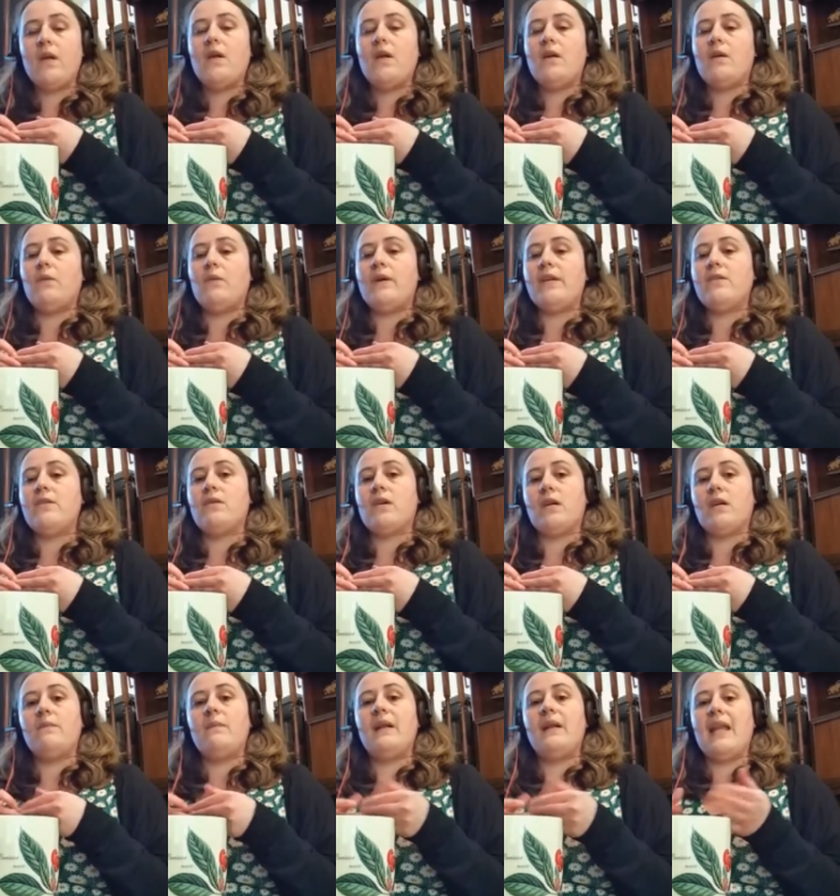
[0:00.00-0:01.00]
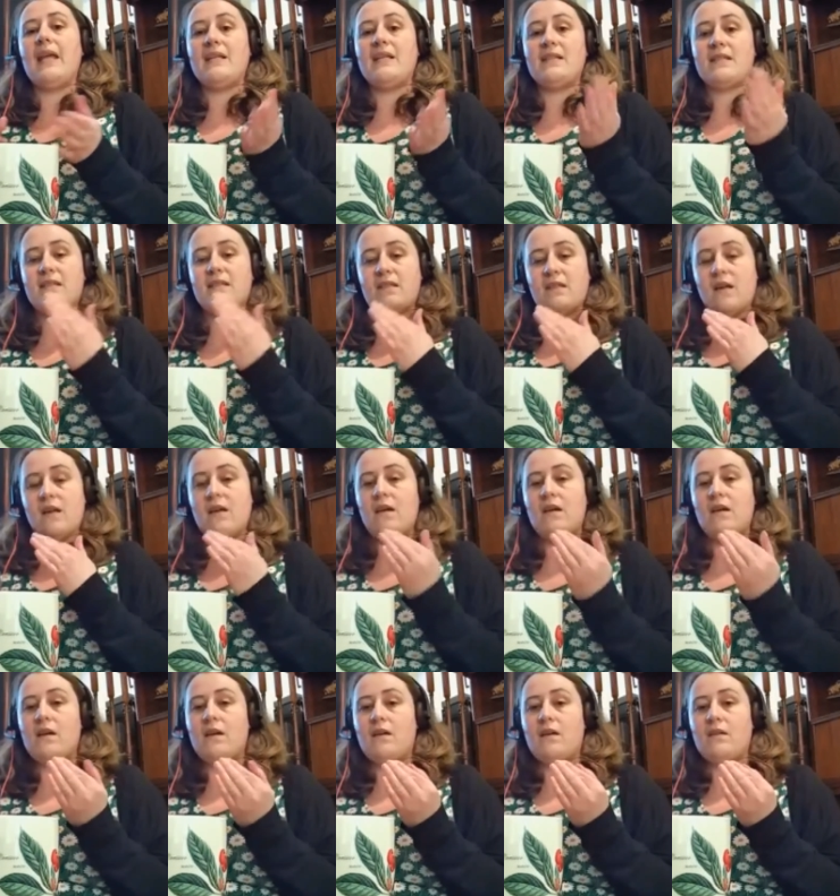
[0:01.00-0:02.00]
where you can place
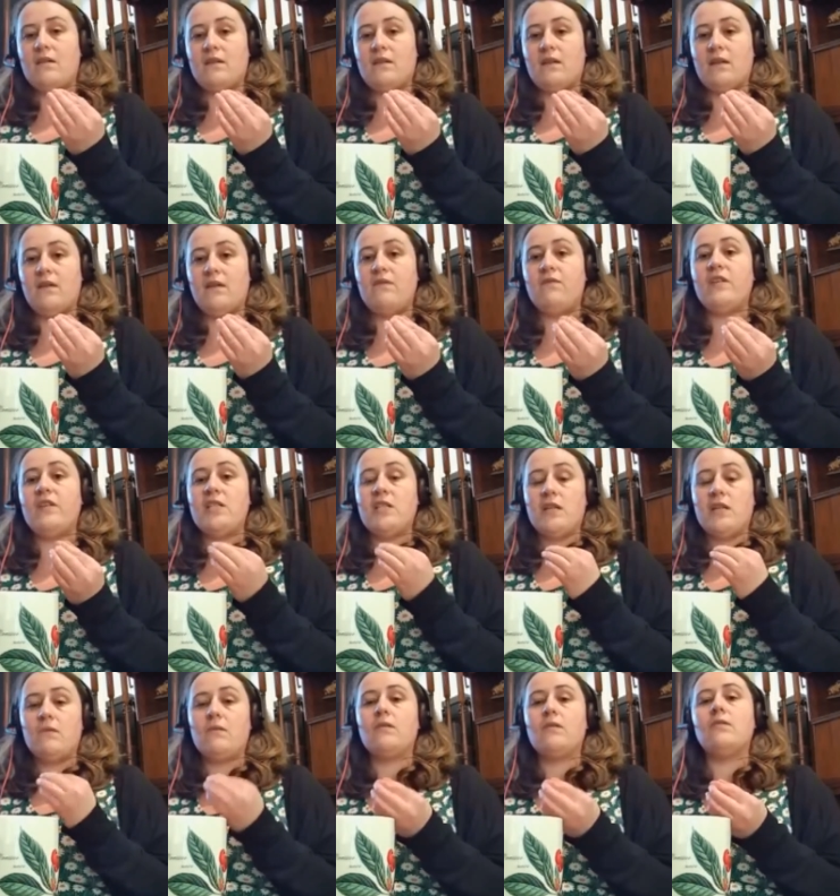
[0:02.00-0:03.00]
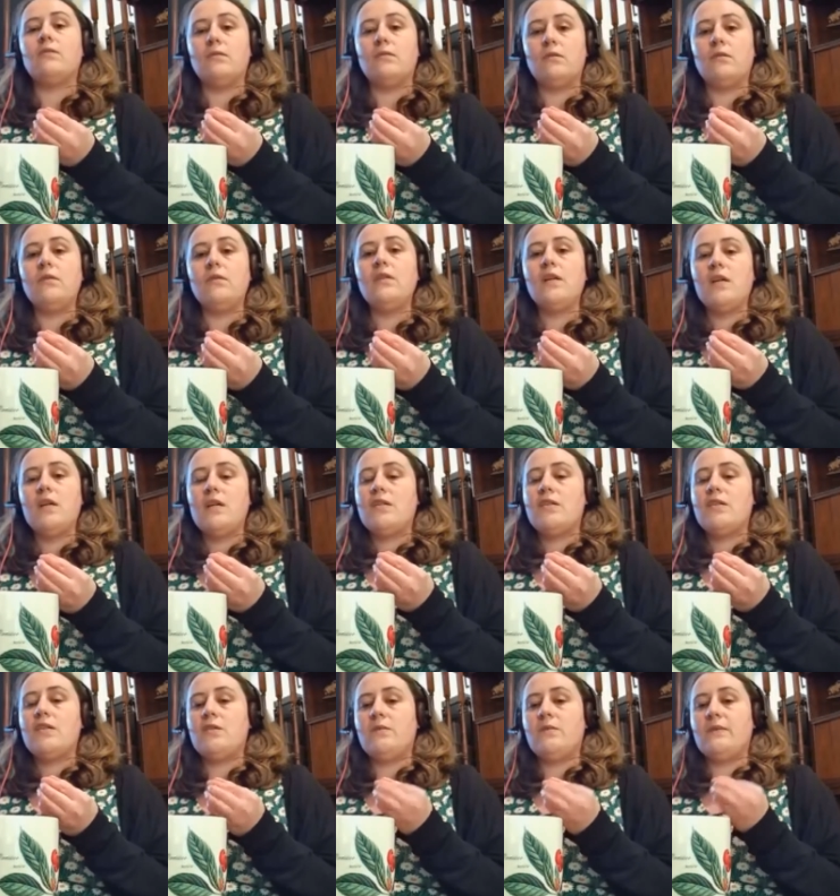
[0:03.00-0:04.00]
a video call
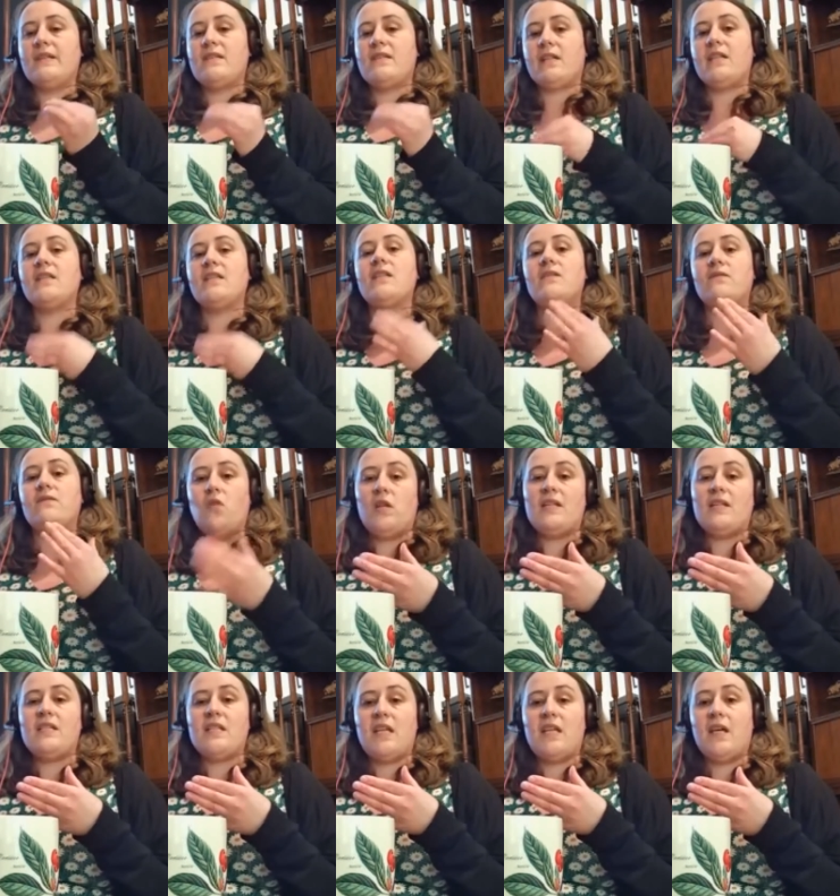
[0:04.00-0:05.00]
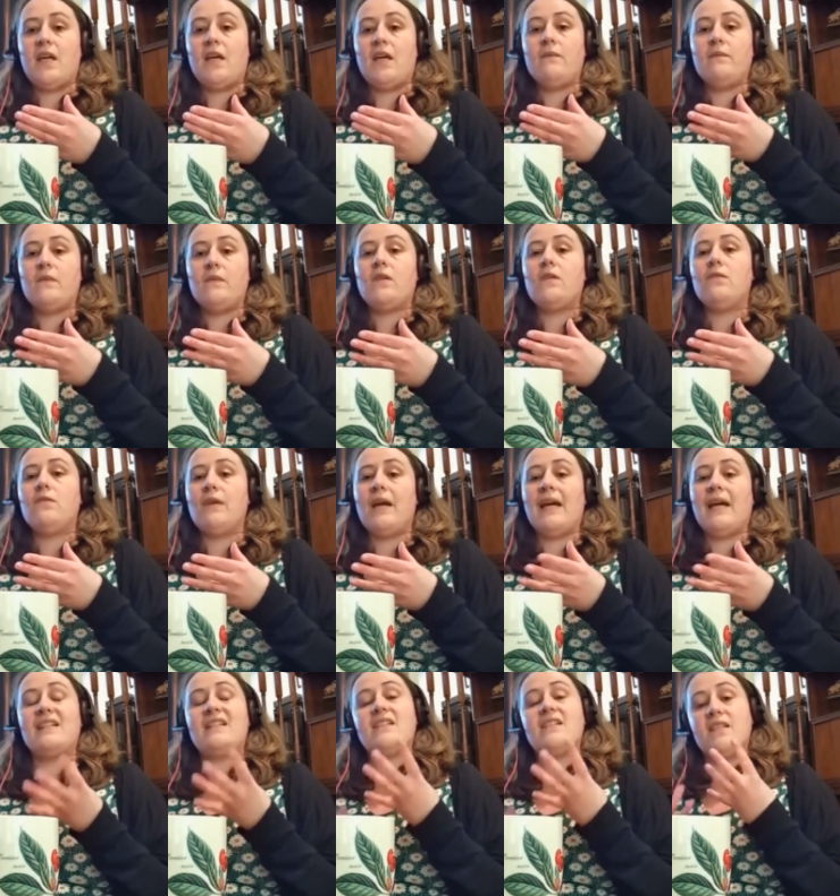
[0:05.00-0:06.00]
to a sighted volunteer who
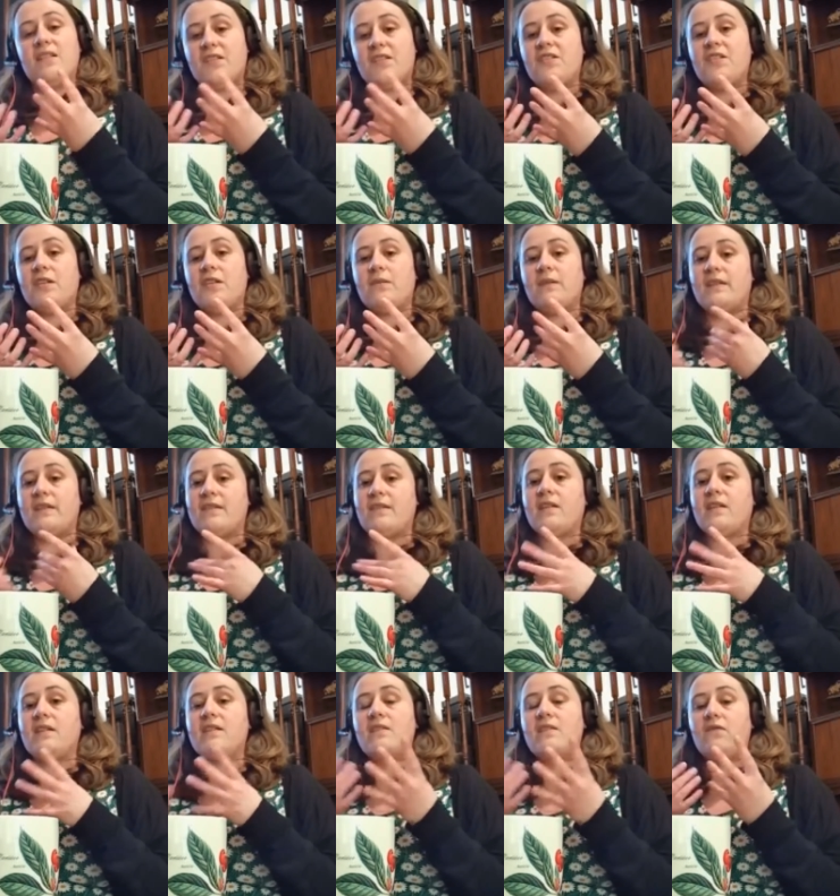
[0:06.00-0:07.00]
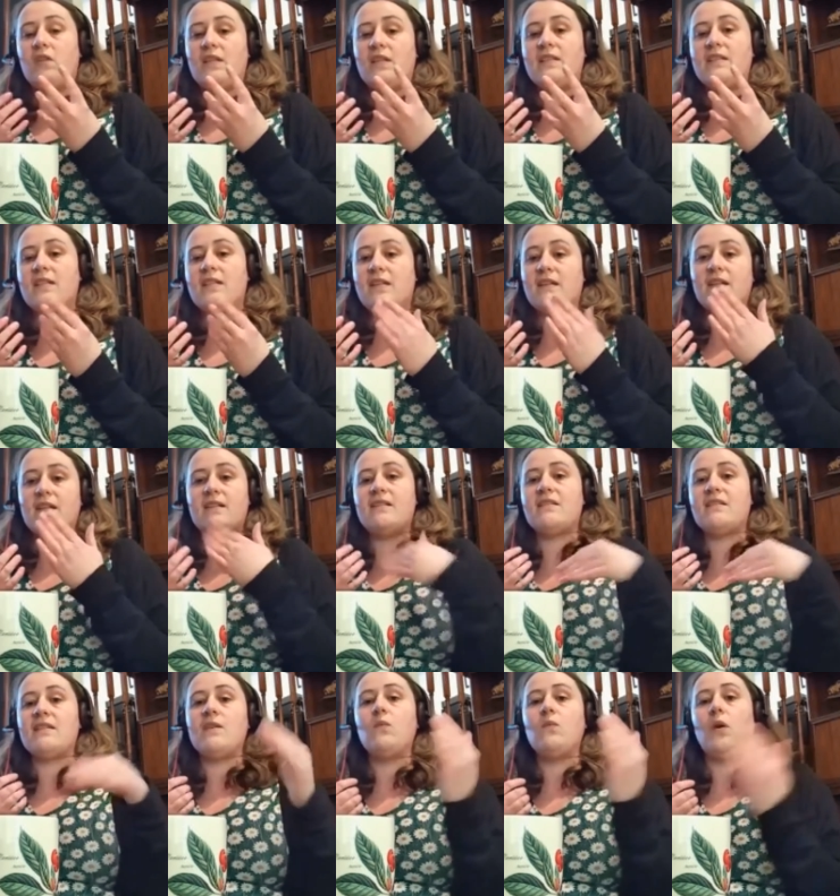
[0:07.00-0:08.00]
can assist you, and the sighted volunteer can
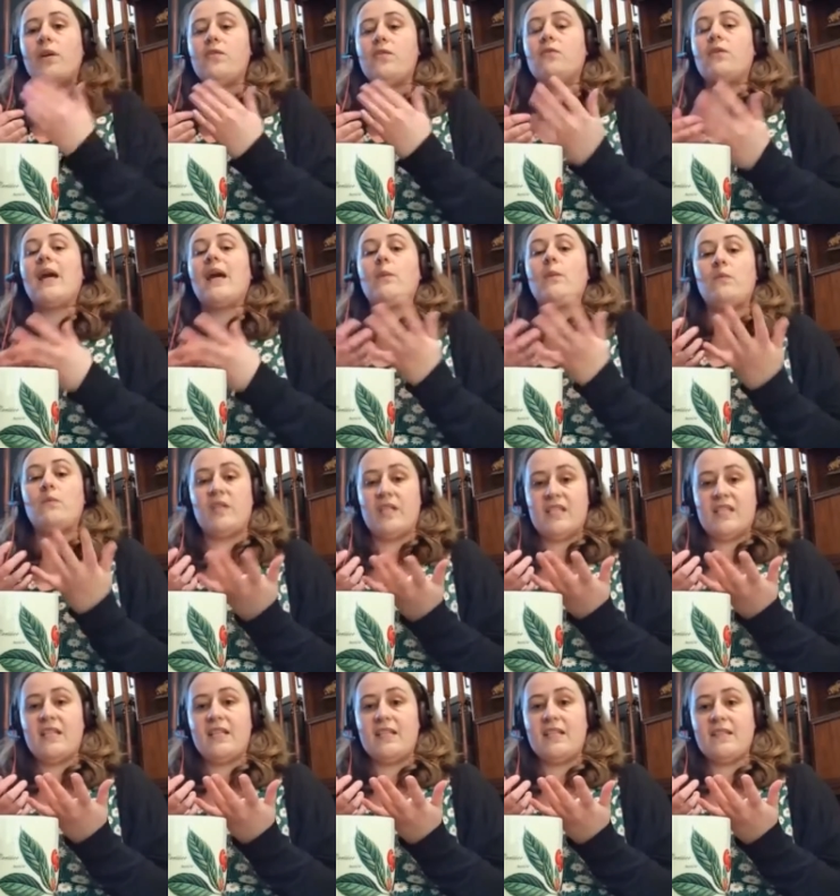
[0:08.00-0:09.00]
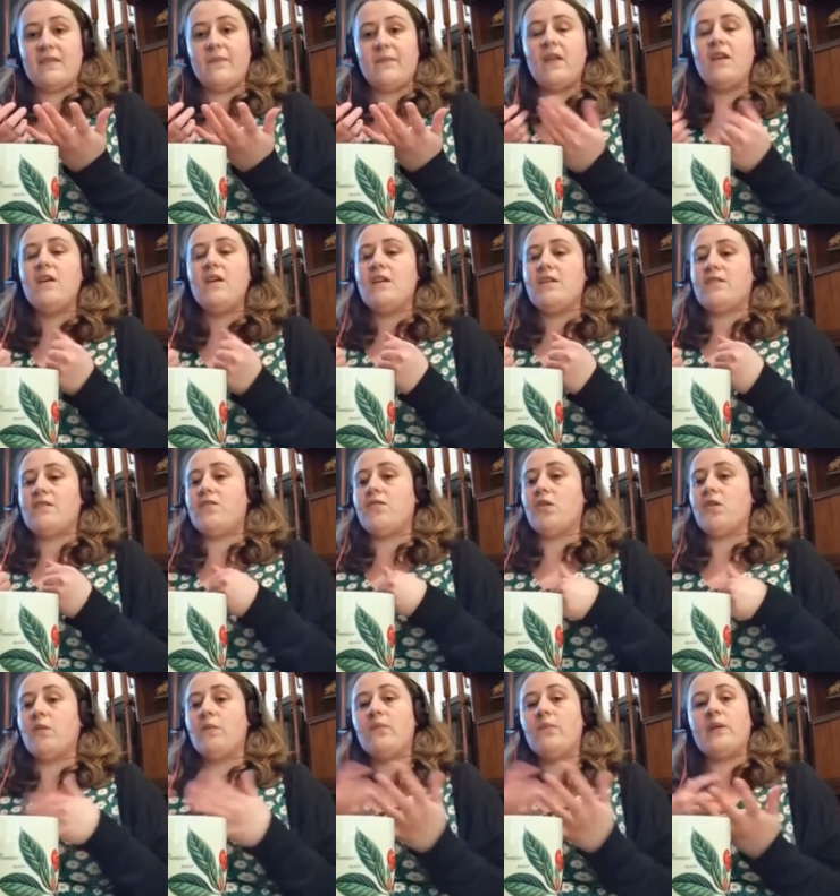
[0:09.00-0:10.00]
see what your camera sees. So you
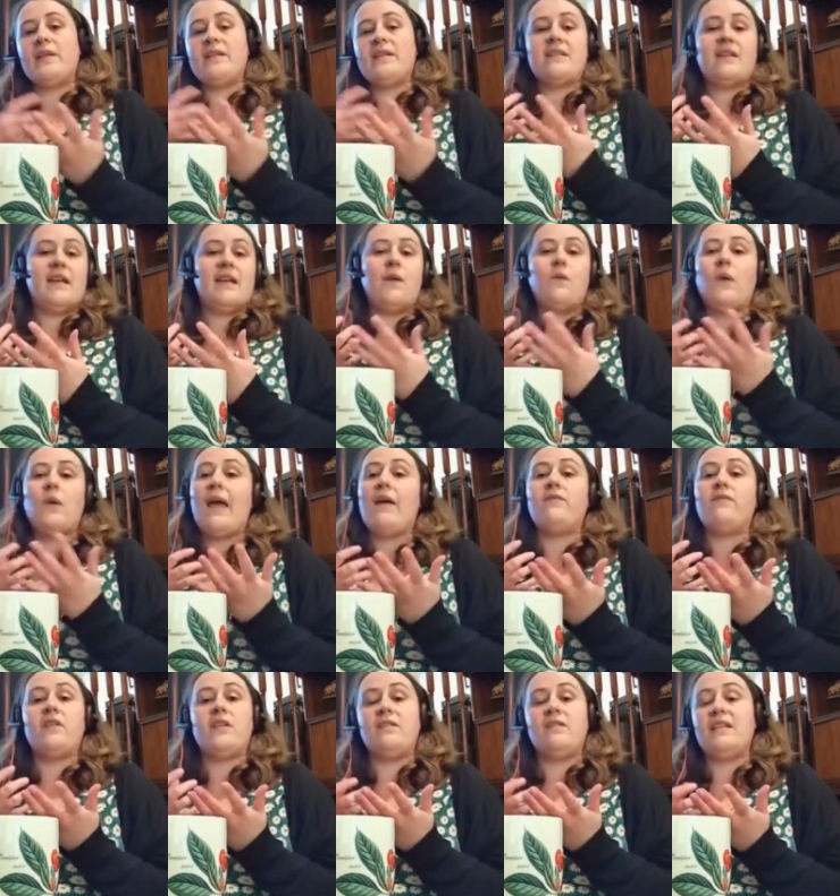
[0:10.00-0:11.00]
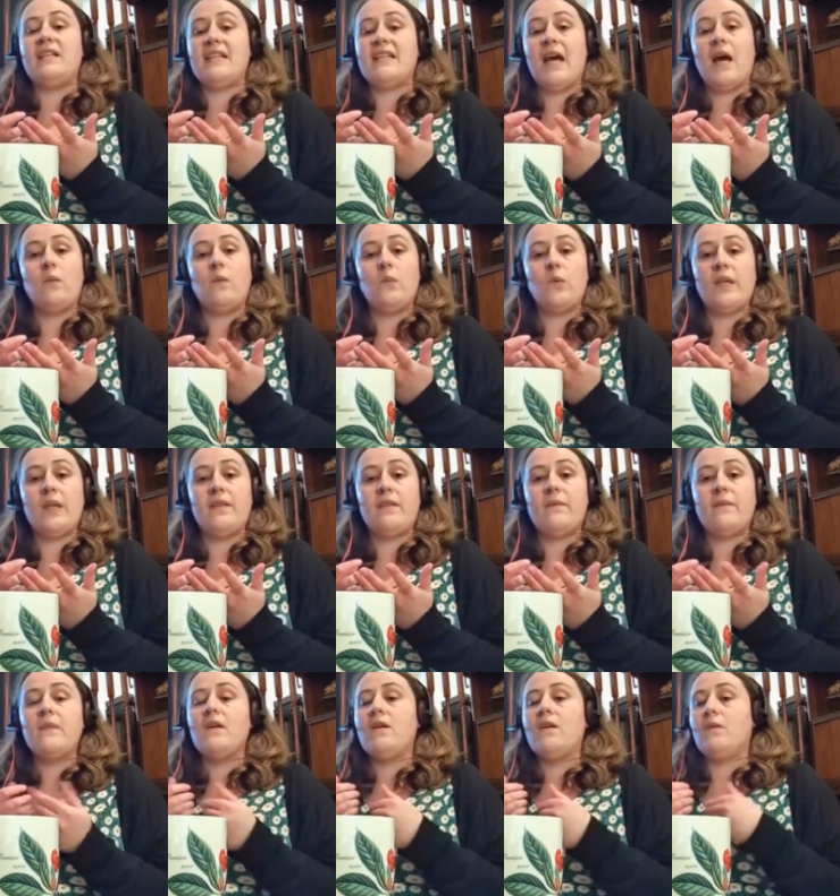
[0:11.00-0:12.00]
can point it at whatever you need help with,
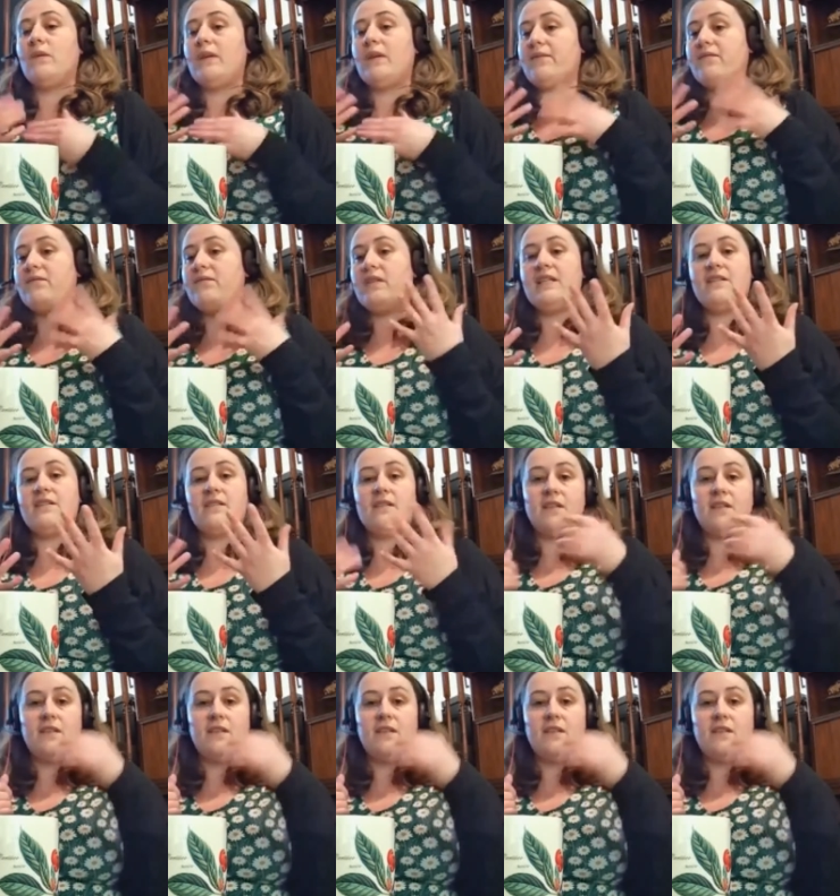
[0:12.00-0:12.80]
whatever it is that